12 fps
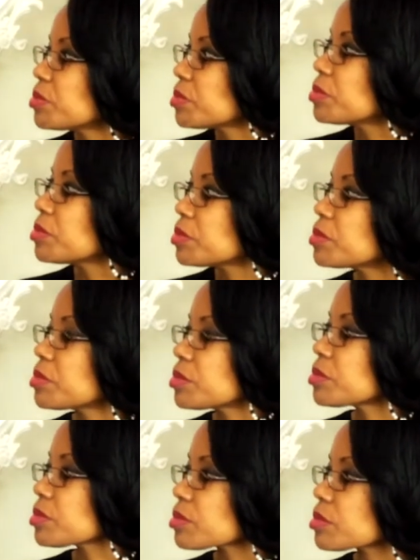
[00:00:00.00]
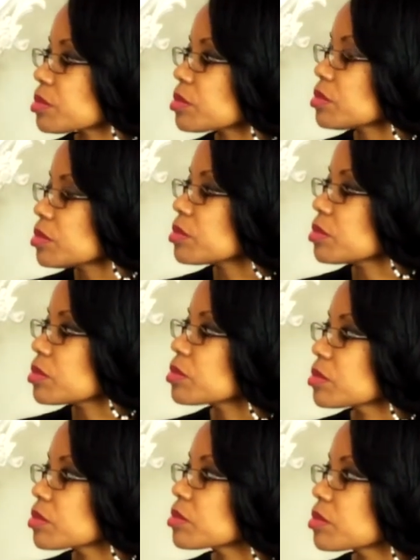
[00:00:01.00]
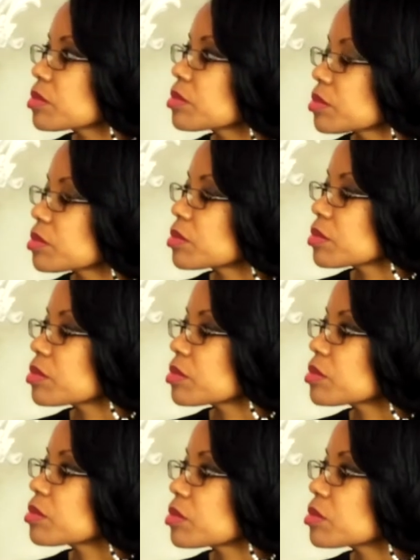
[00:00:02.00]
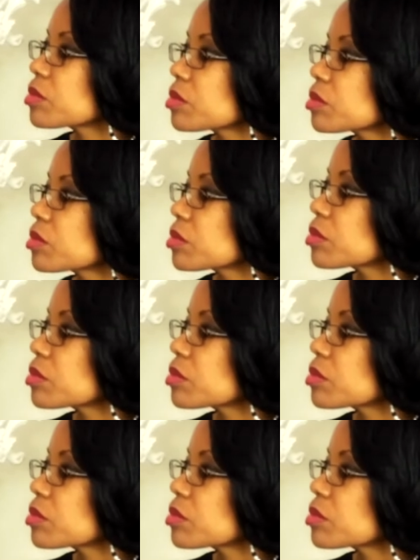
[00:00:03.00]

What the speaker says: The person shown says nothing.